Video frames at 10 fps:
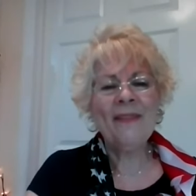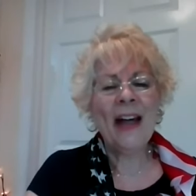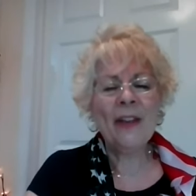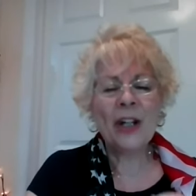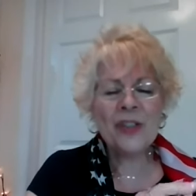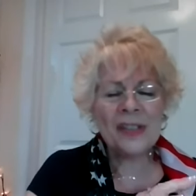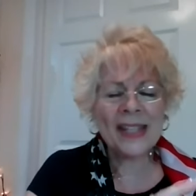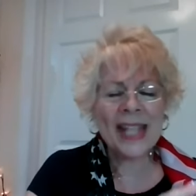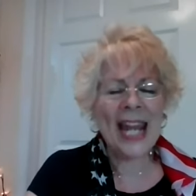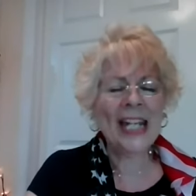Father, I
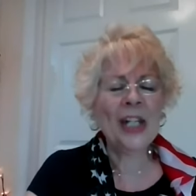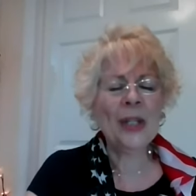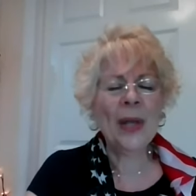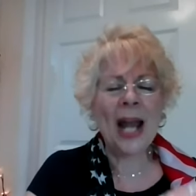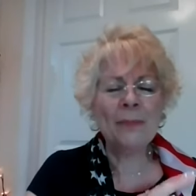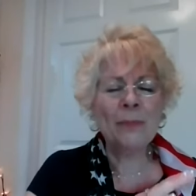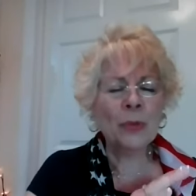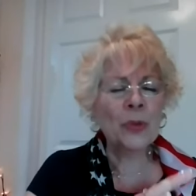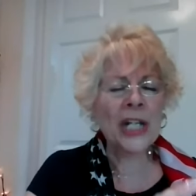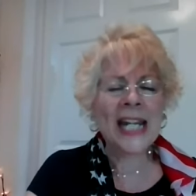just thank you. I
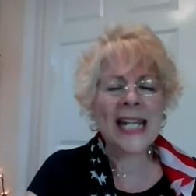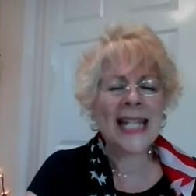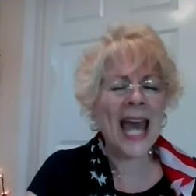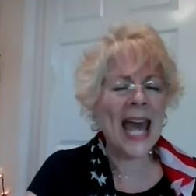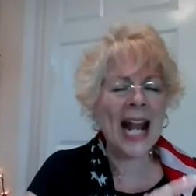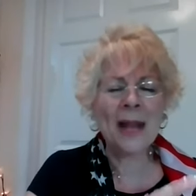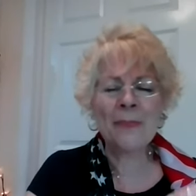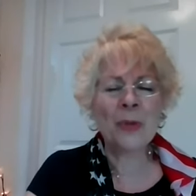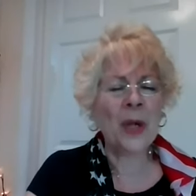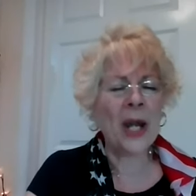breathe that. I
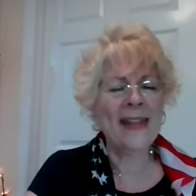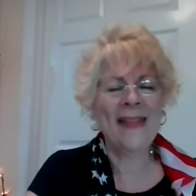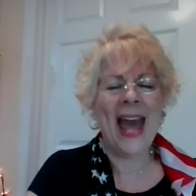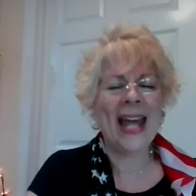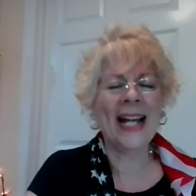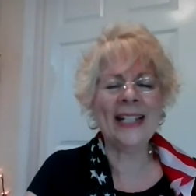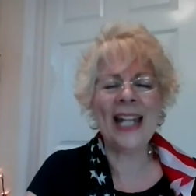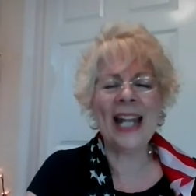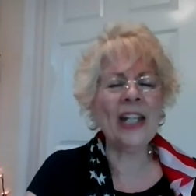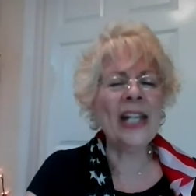pray that
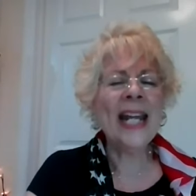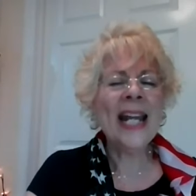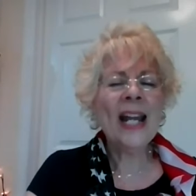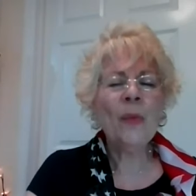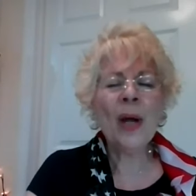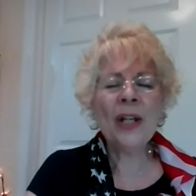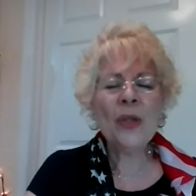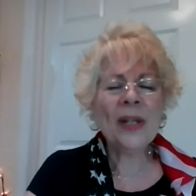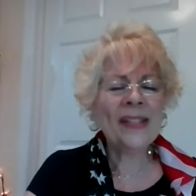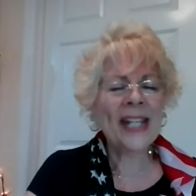on anyone
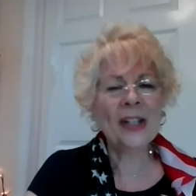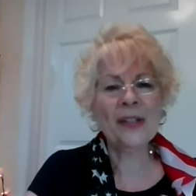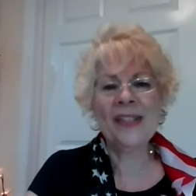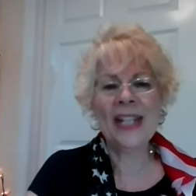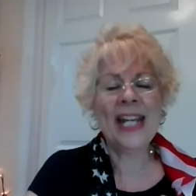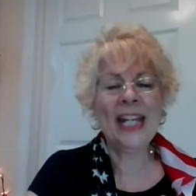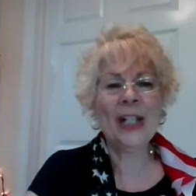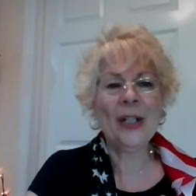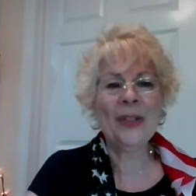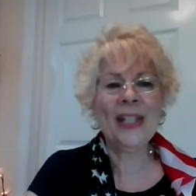who has ears to
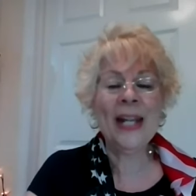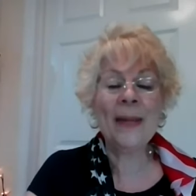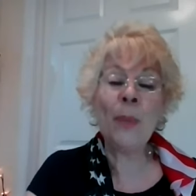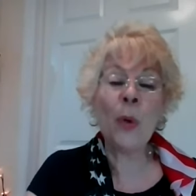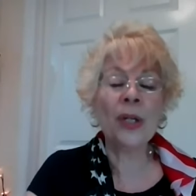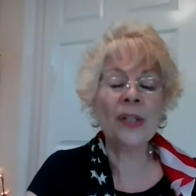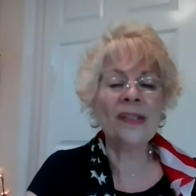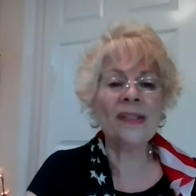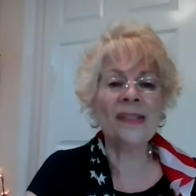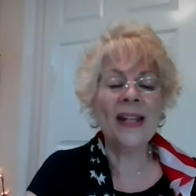hear the
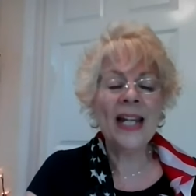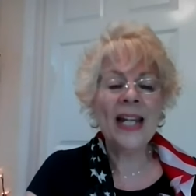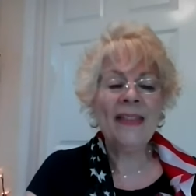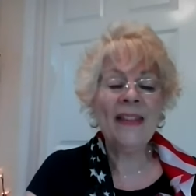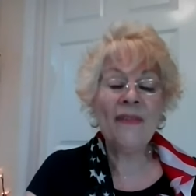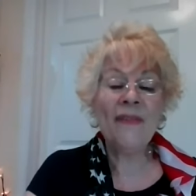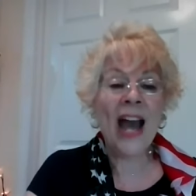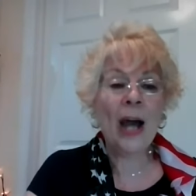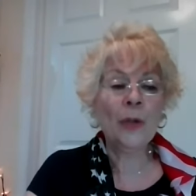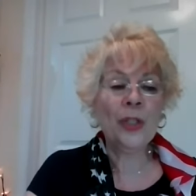importance, the
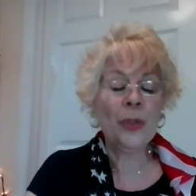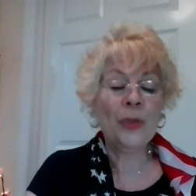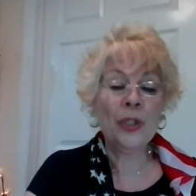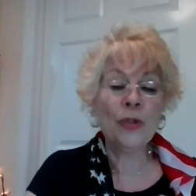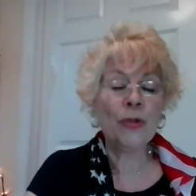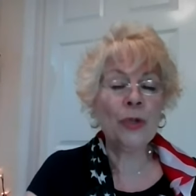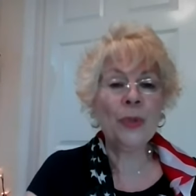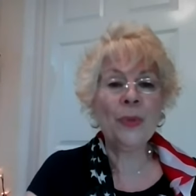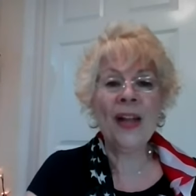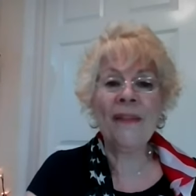value, the
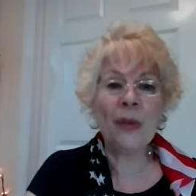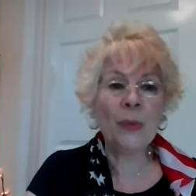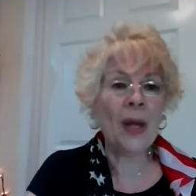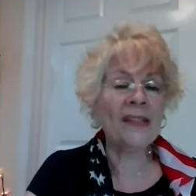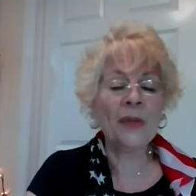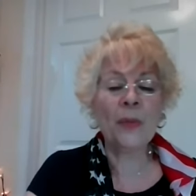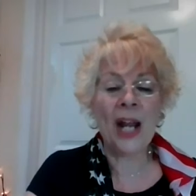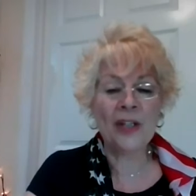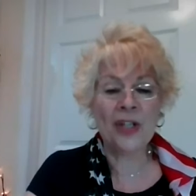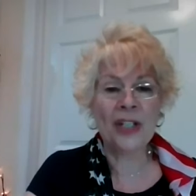truth of the
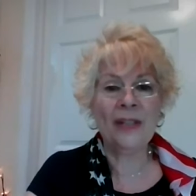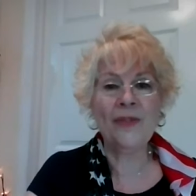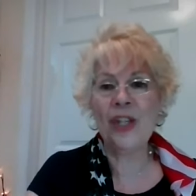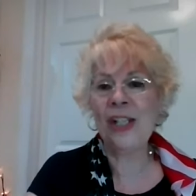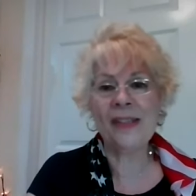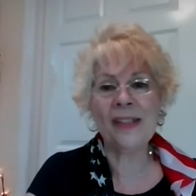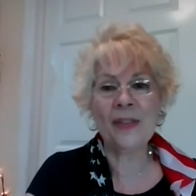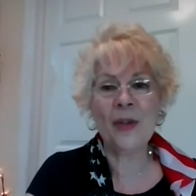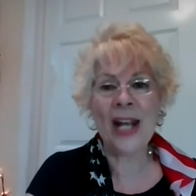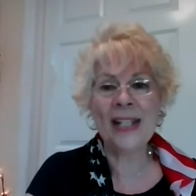resurrection of
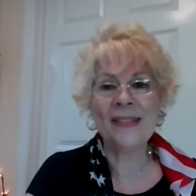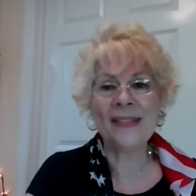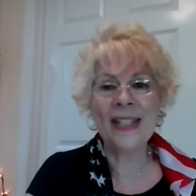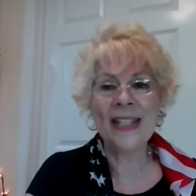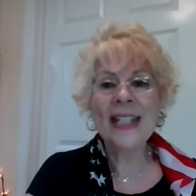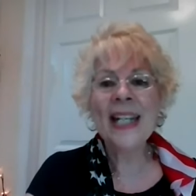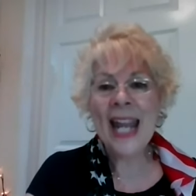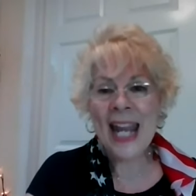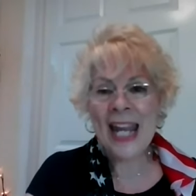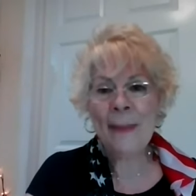Jesus Christ.
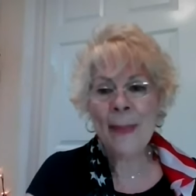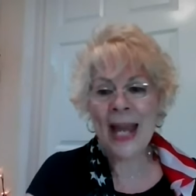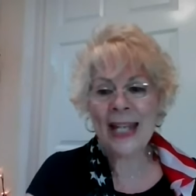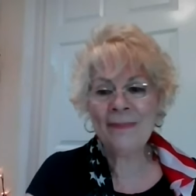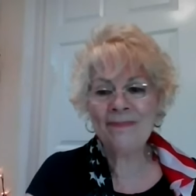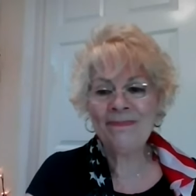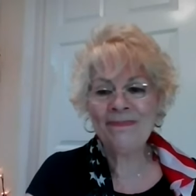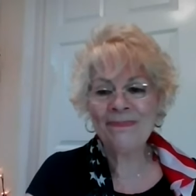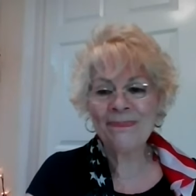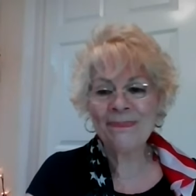Amen.
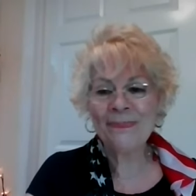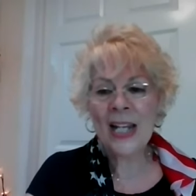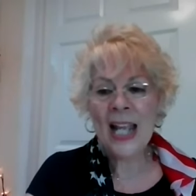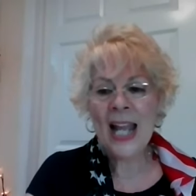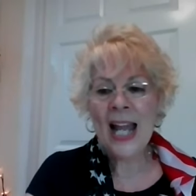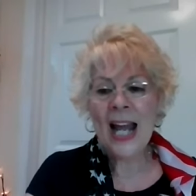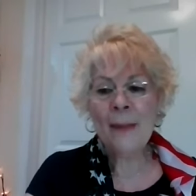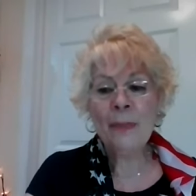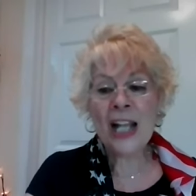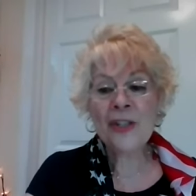I
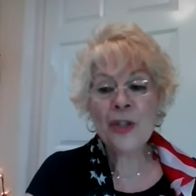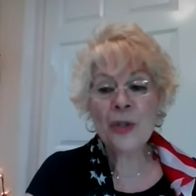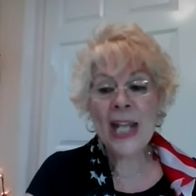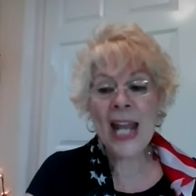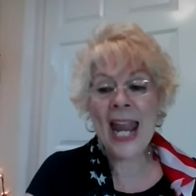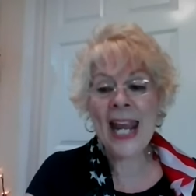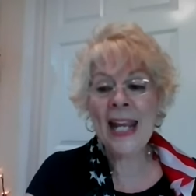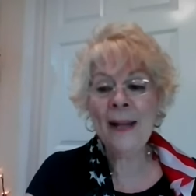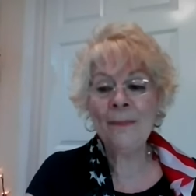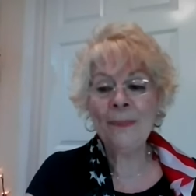bless your
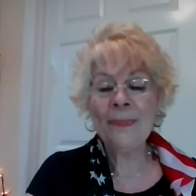day